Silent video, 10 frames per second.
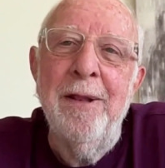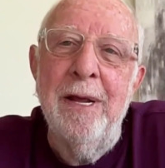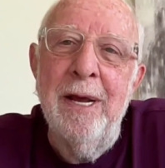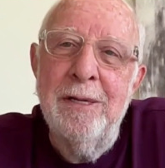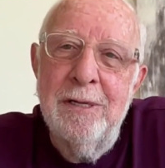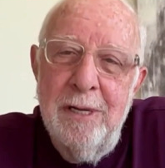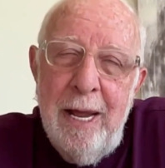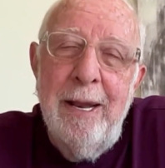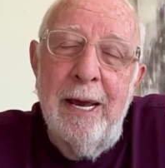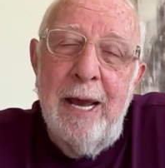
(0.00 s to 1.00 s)
and they
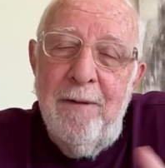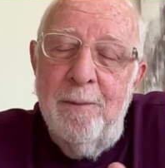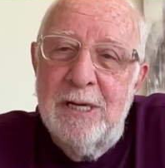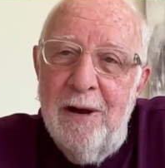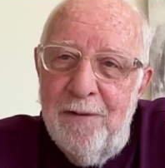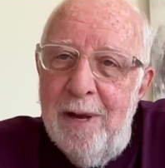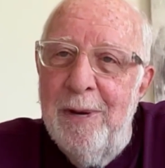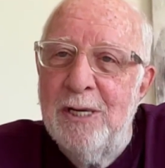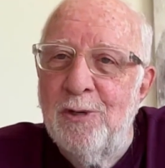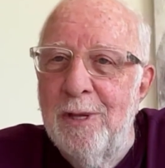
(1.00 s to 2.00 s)
then they gave themselves the
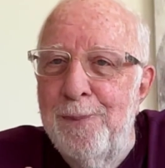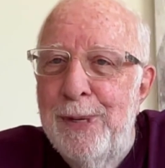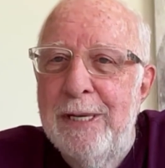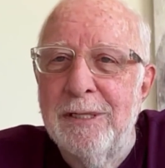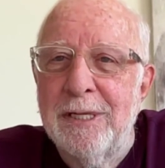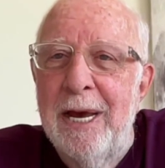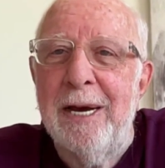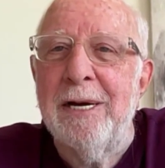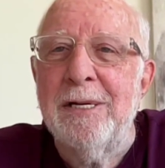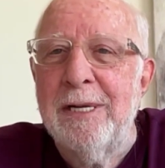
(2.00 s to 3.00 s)
image of the Beatles,
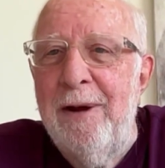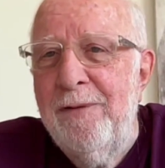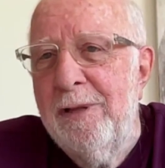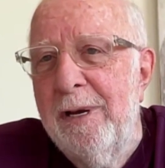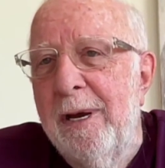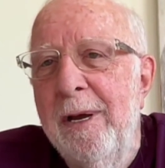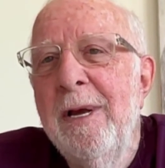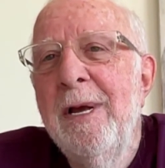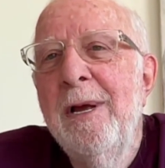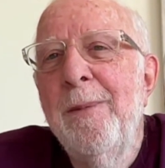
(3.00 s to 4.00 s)
haircuts right. and everything.
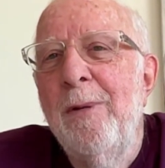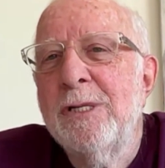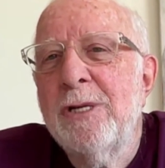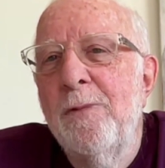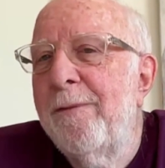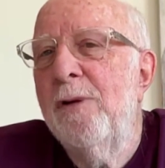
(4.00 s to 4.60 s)
It was a